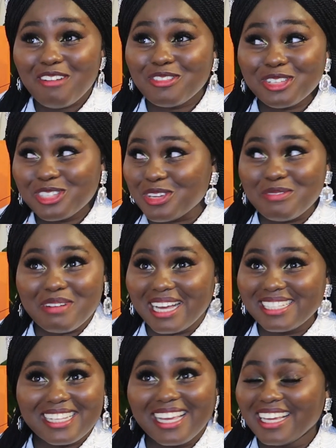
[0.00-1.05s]
I feel so
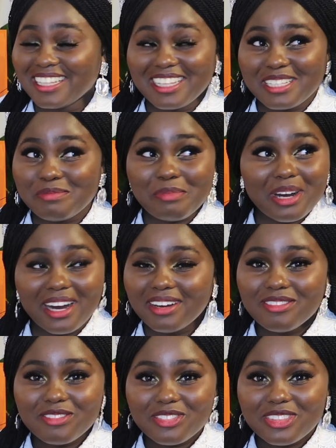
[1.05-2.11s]
bad saying this,
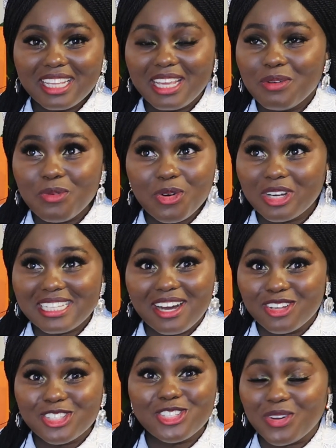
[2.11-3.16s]
but he walked
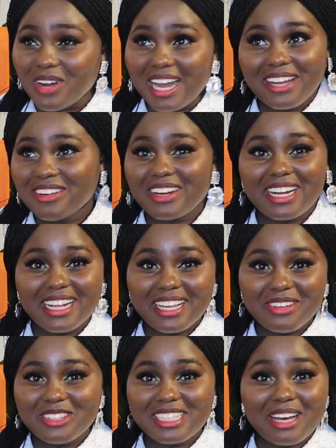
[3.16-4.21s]
out so angry.